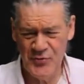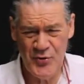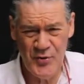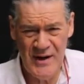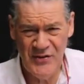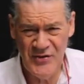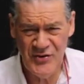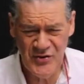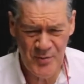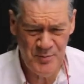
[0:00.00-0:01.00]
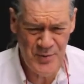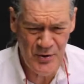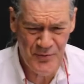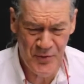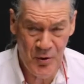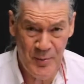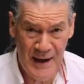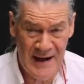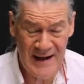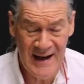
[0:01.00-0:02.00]
trees It's just a beautiful little
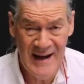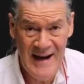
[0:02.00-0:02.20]
painting.